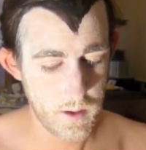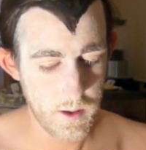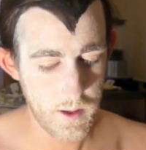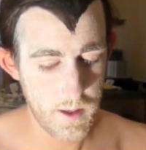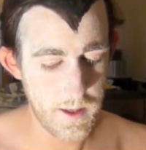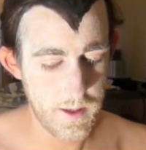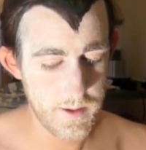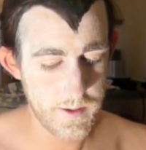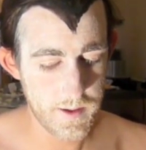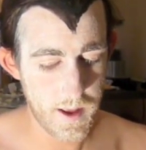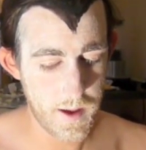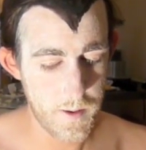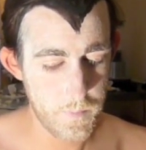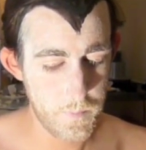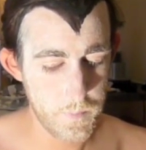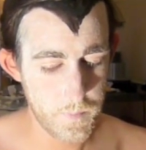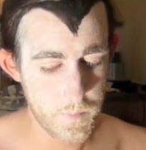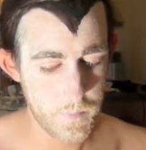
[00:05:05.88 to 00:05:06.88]
is
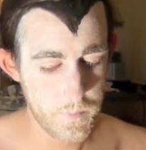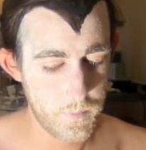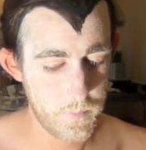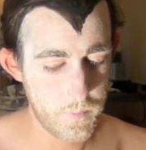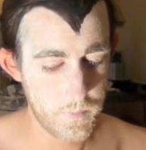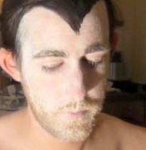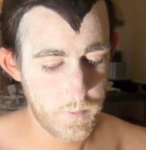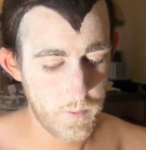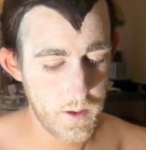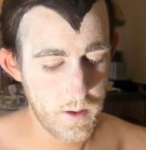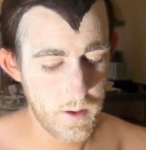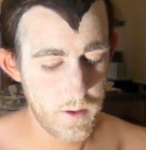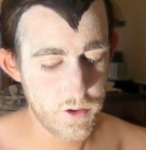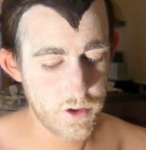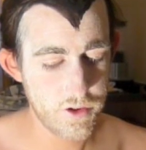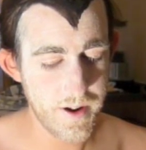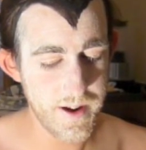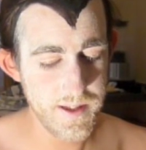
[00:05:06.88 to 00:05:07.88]

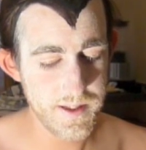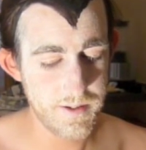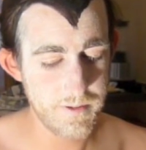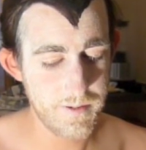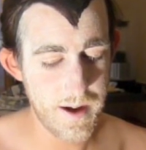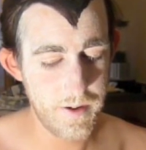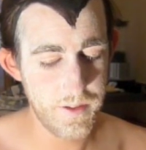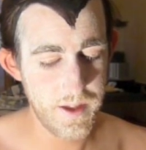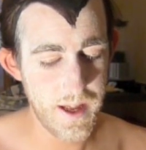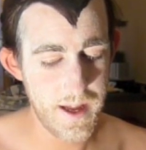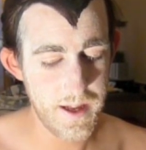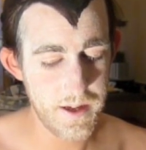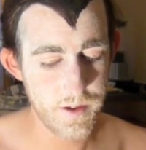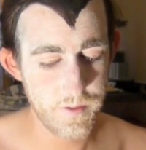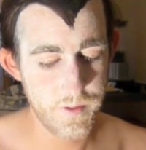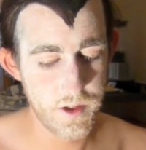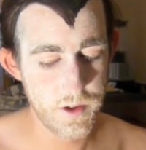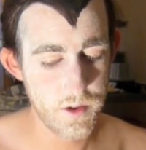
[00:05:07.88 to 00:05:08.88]
trace around the edge
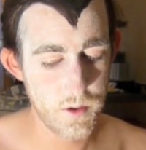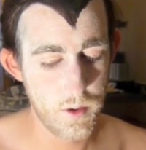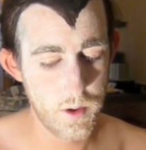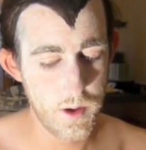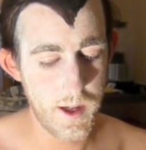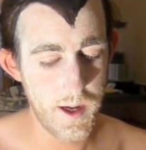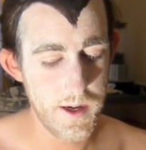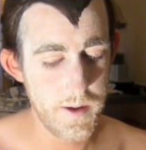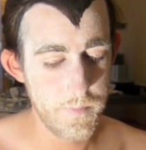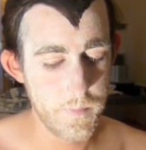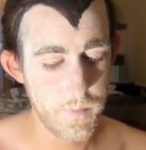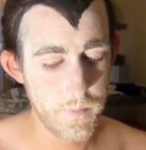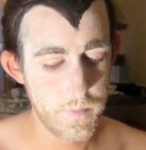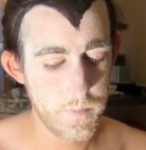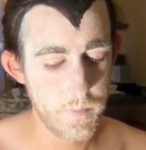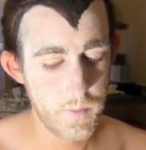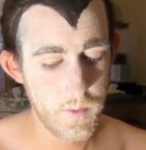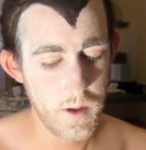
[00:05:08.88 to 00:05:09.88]
of the jawline.
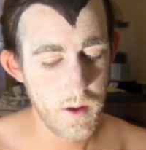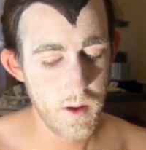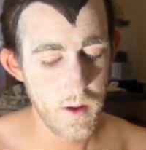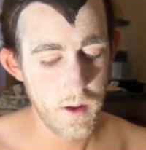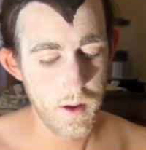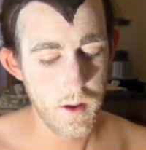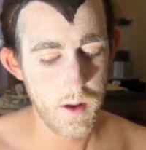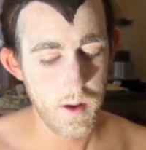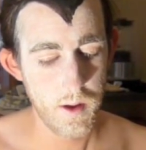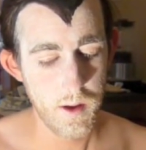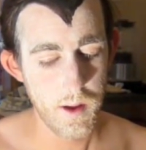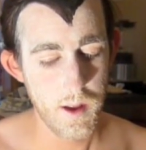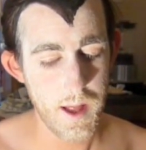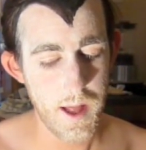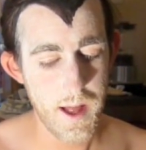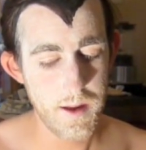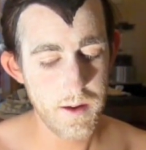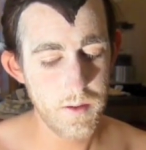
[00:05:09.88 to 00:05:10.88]

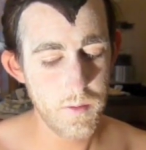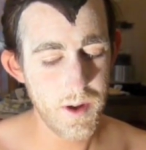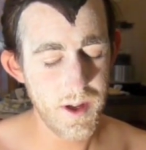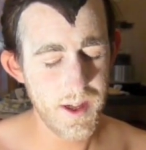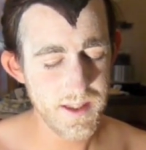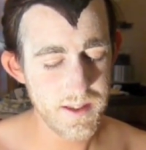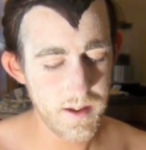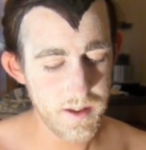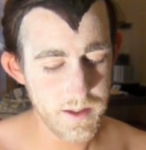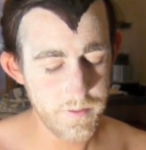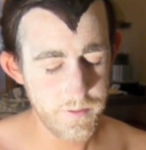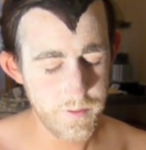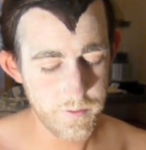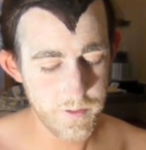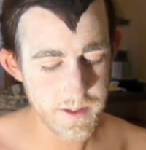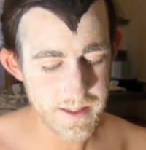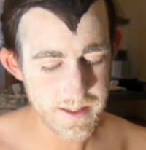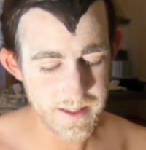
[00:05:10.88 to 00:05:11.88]
And while I started
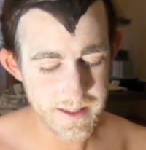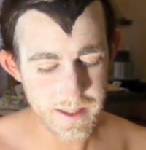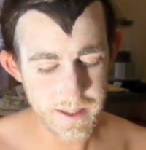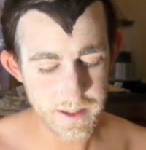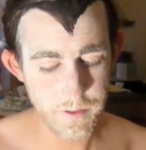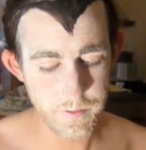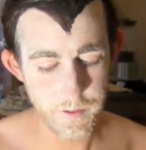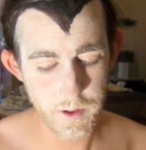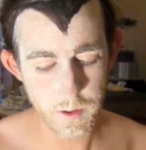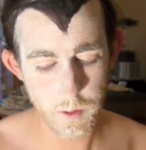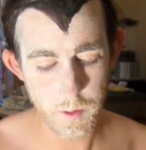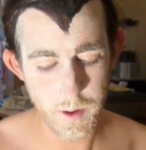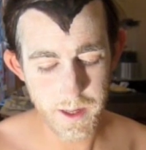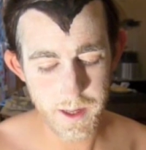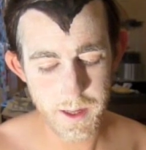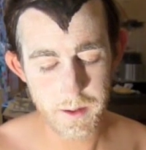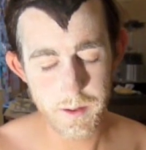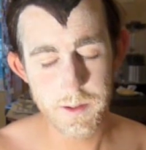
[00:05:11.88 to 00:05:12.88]
to feel
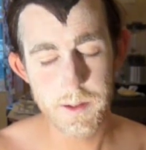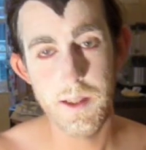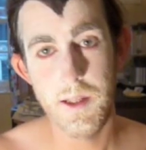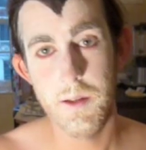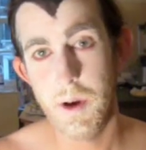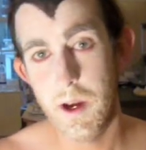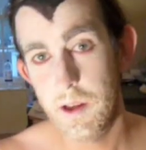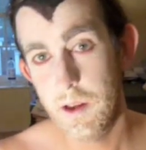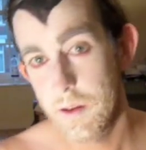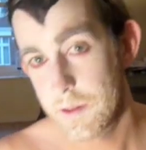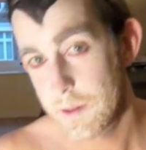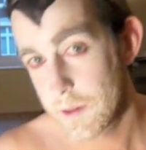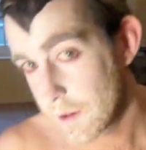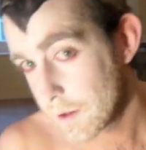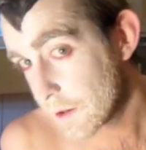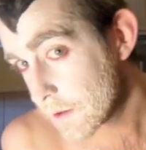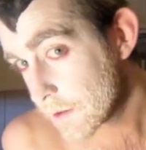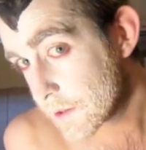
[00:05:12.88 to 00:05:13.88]
quite guilty about
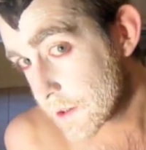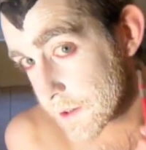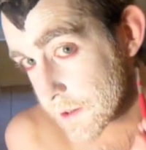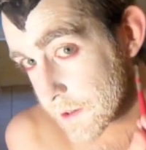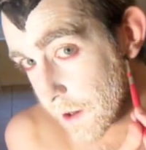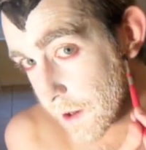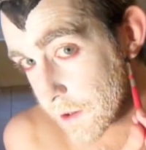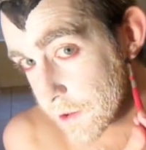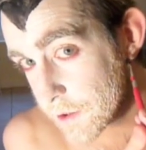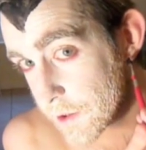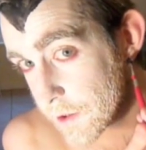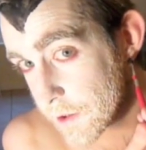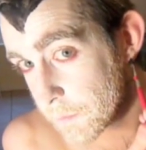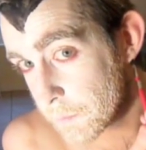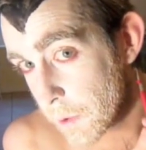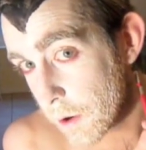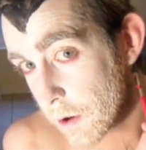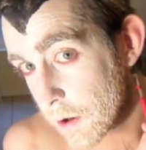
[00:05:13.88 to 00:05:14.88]
using Sister Ursula's
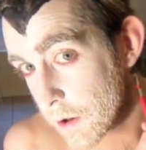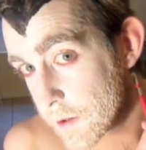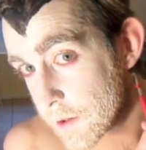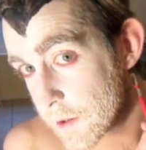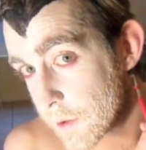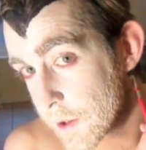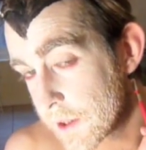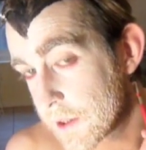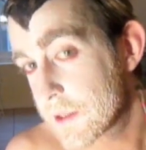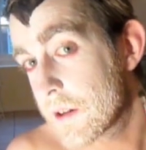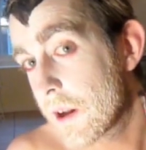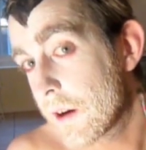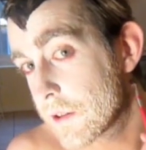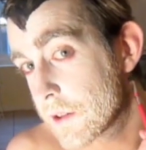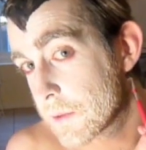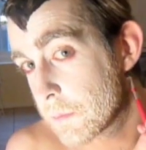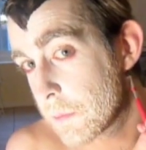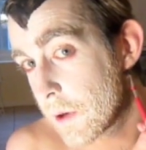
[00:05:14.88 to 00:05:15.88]
box, we're going to start
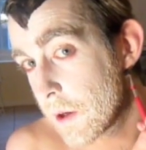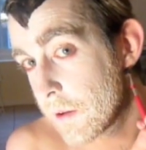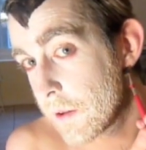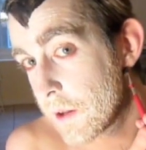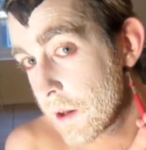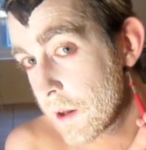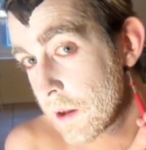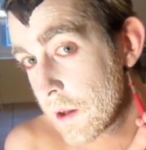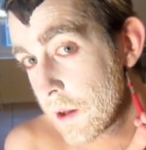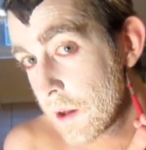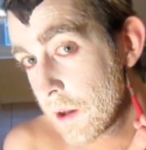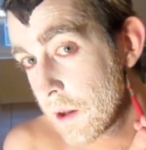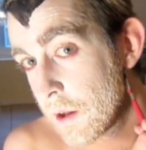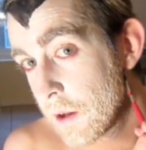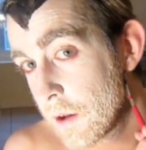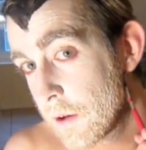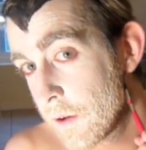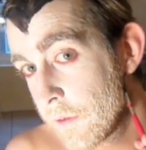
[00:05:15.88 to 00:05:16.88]
disposing it
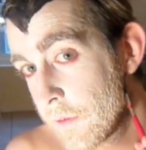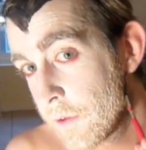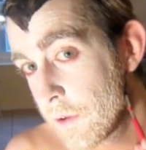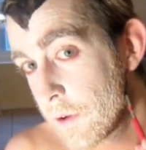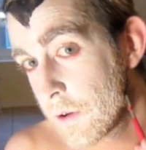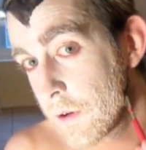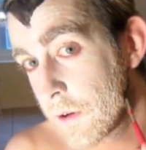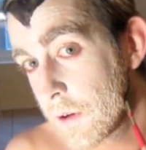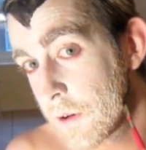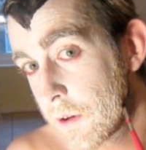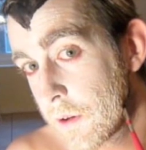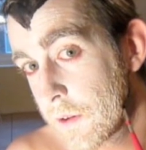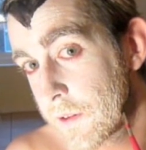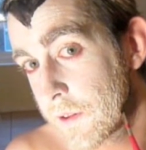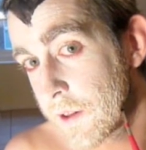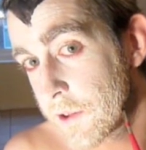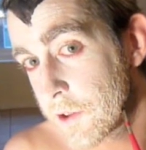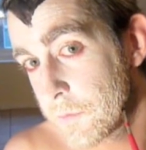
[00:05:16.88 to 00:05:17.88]
for
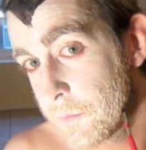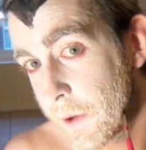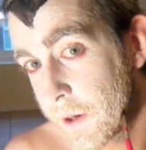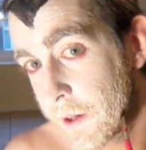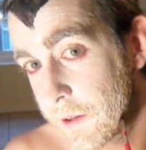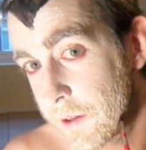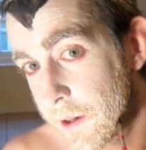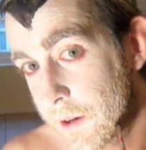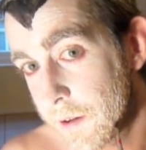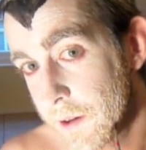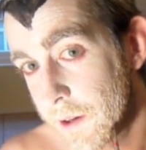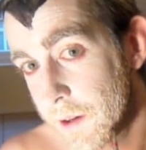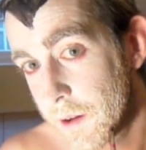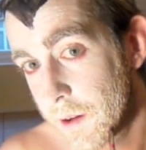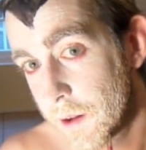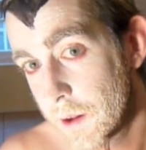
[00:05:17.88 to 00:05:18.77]
such monetary